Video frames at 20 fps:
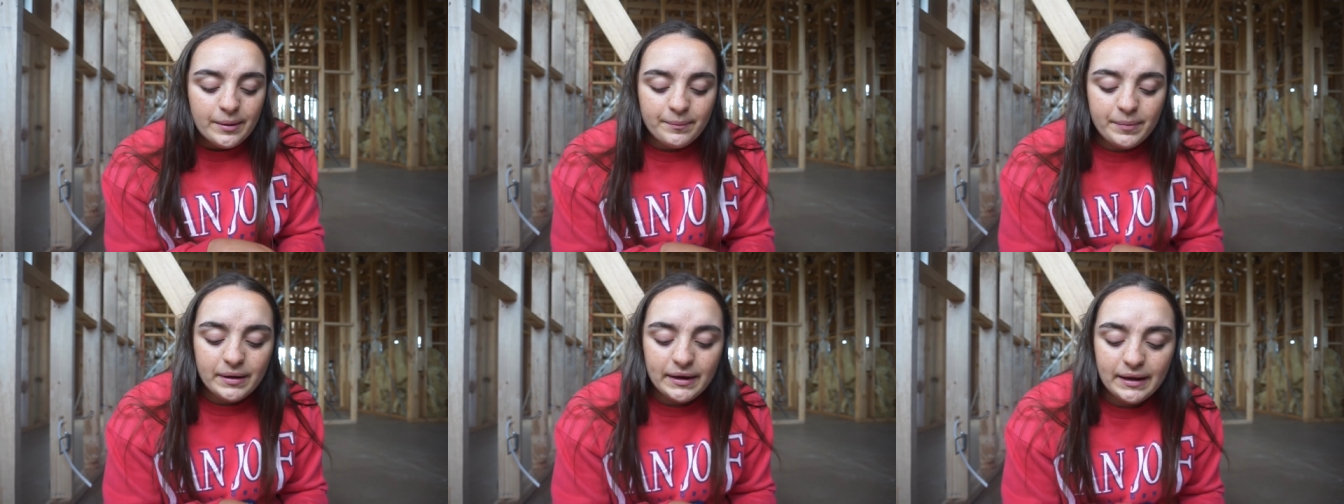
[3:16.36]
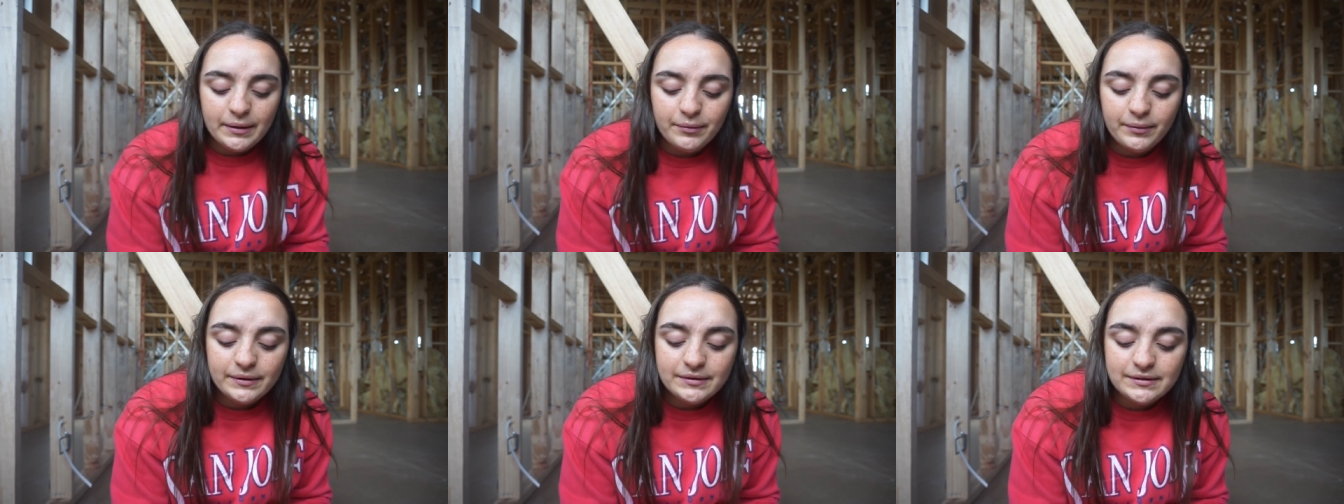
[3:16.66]
But
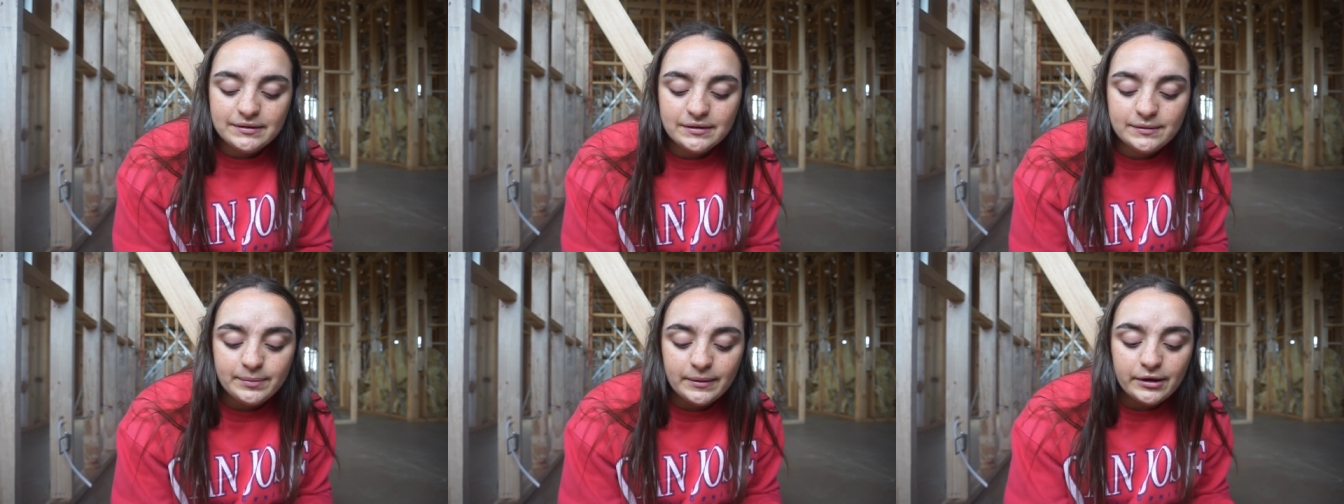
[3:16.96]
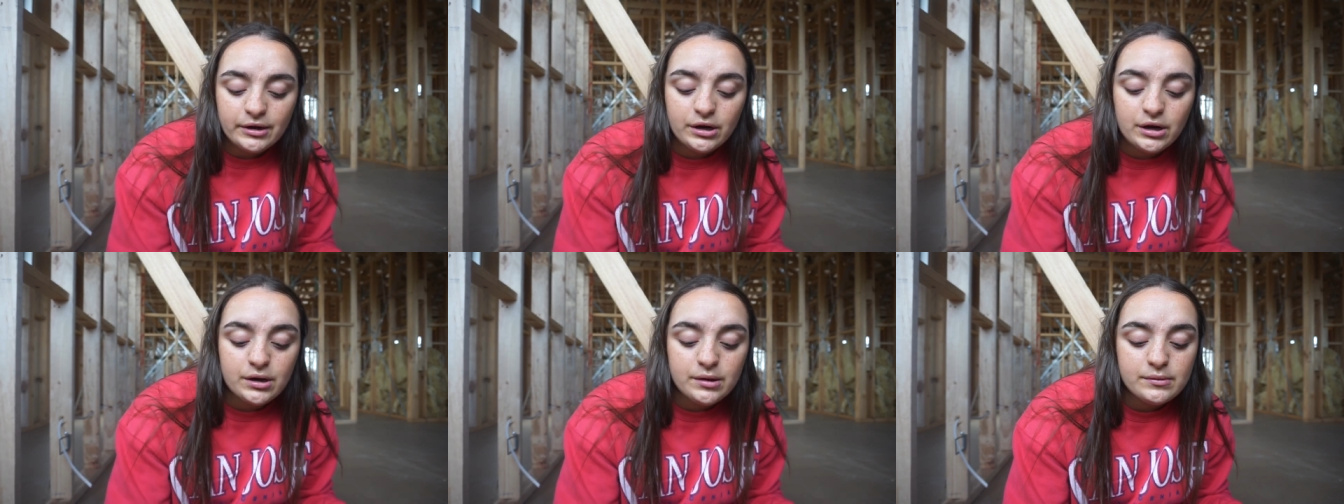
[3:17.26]
yeah, we went to
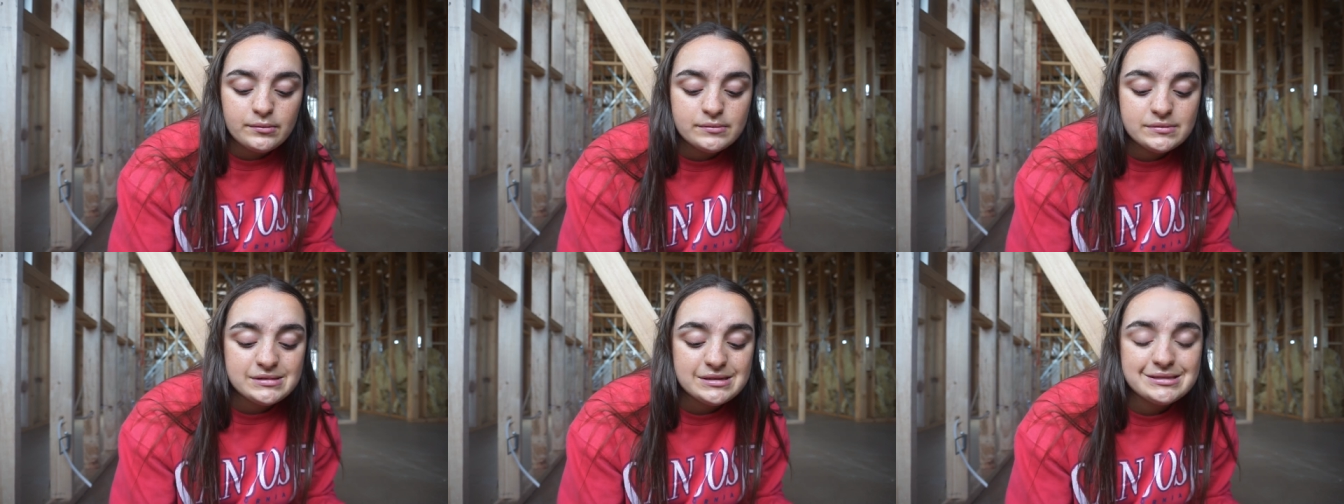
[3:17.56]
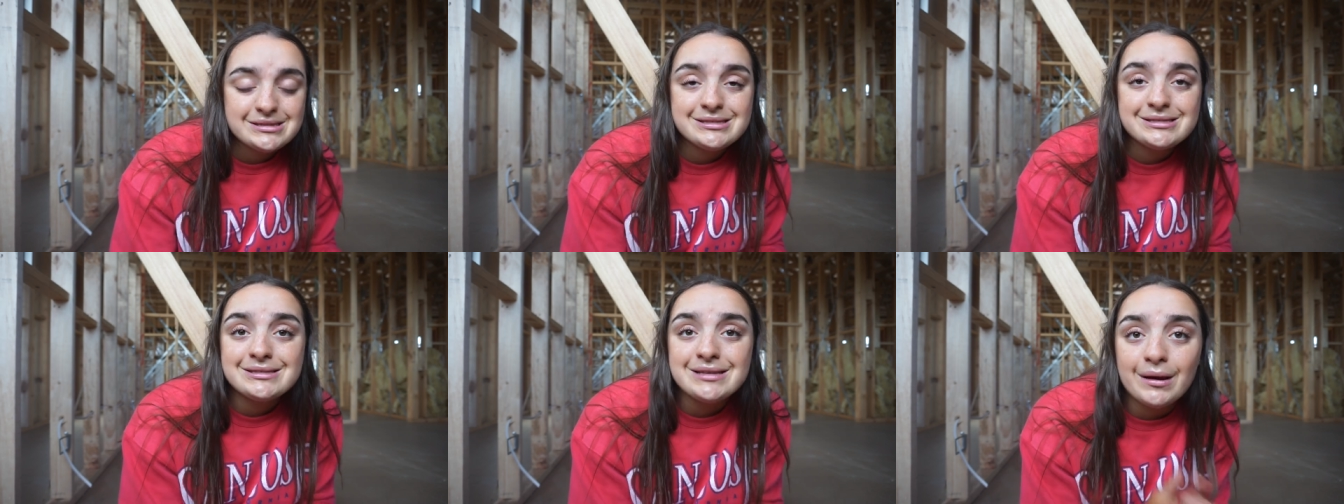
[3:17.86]
display
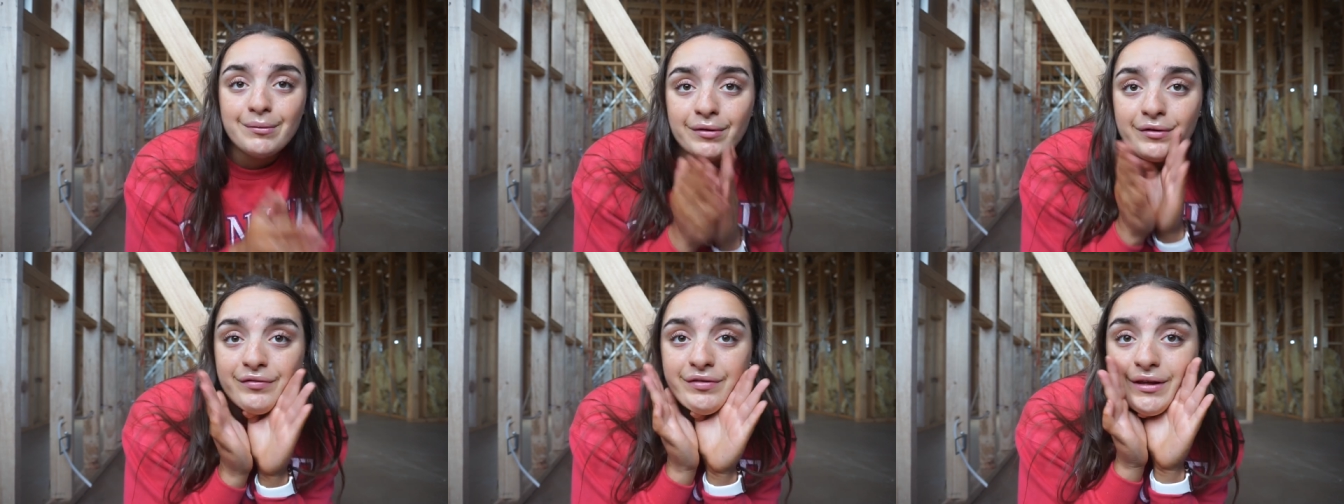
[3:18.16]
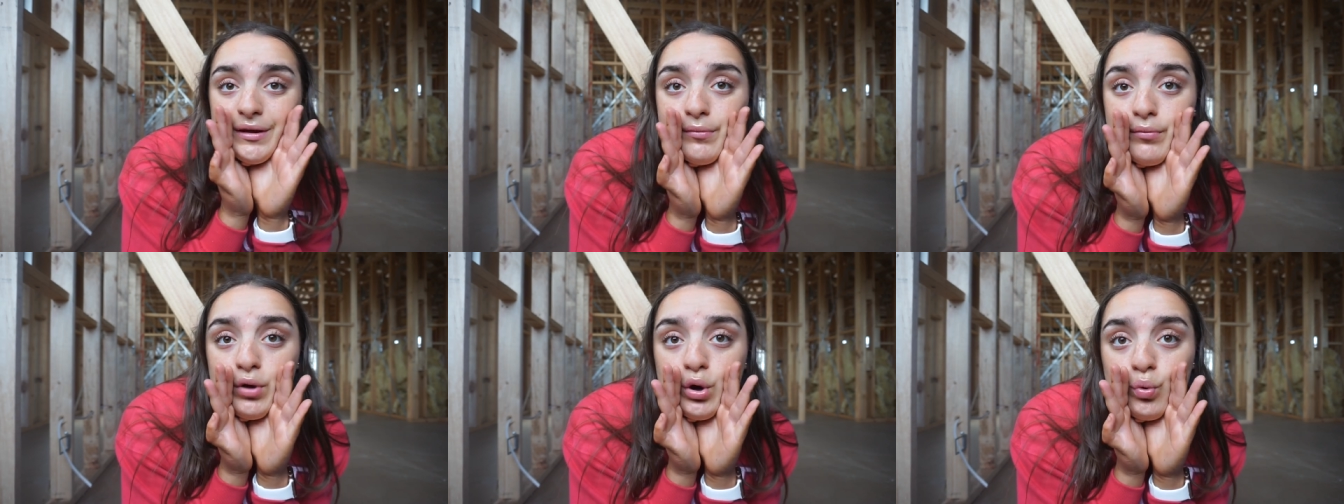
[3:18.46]
homes. Some of
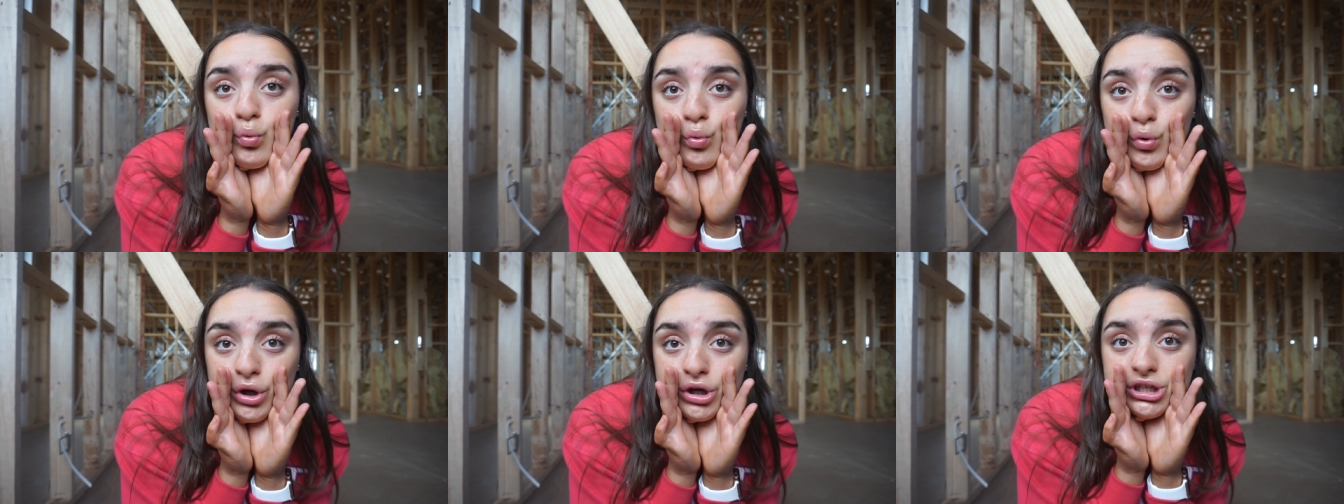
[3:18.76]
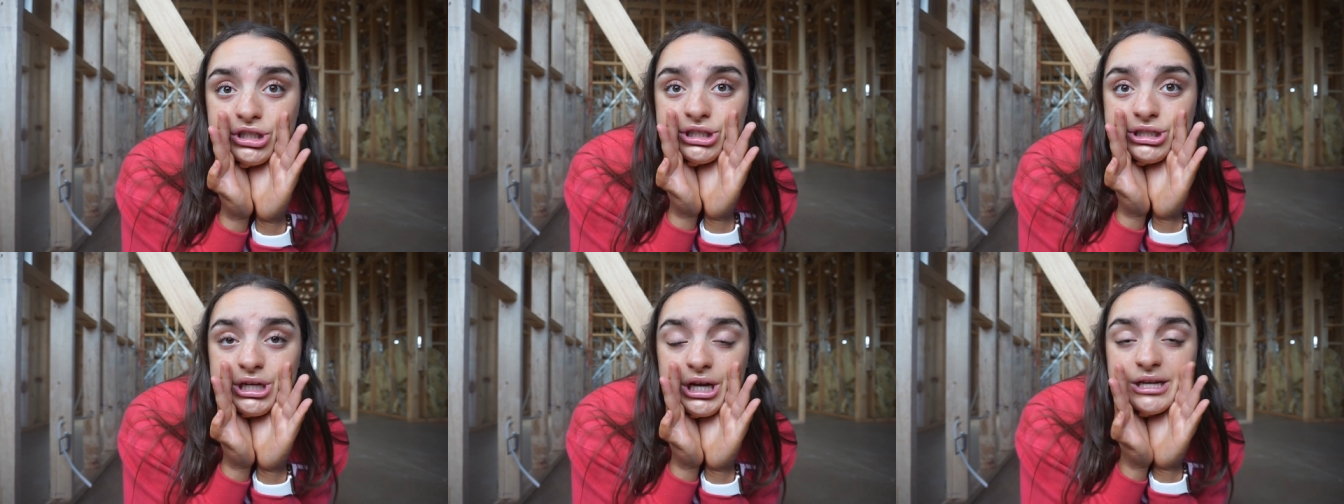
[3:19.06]
them were
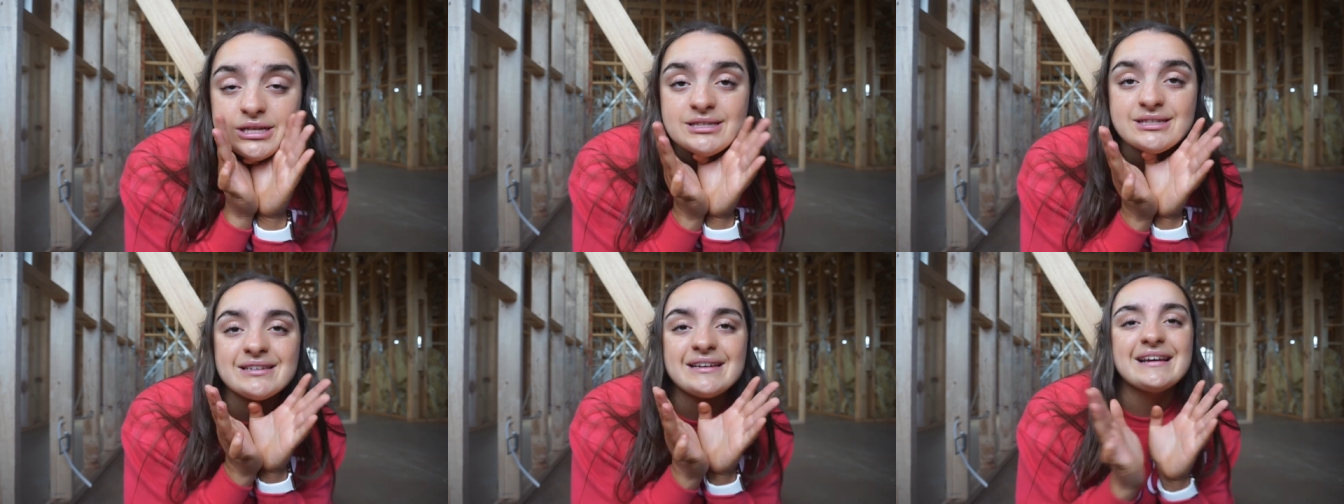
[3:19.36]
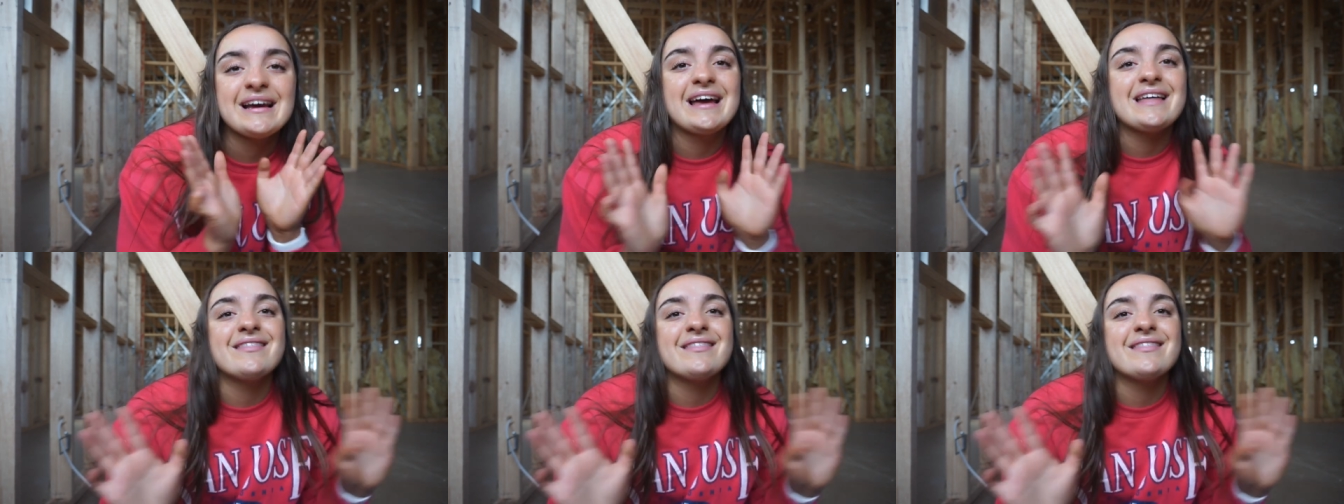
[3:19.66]
disgusting.